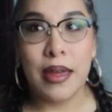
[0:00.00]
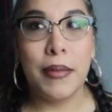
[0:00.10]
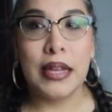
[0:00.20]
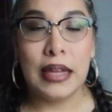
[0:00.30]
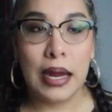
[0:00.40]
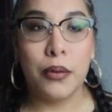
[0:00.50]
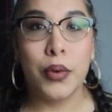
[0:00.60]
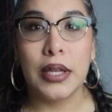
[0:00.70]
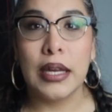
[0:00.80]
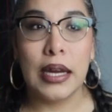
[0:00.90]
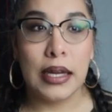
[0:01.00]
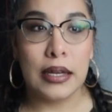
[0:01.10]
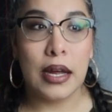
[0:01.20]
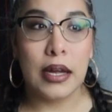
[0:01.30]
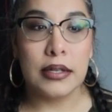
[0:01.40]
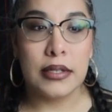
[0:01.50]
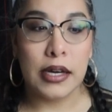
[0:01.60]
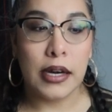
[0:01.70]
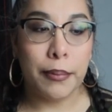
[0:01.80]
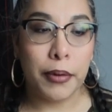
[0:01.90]
I mean, they really uh, did
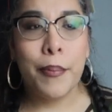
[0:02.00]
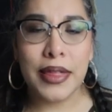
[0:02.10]
a number.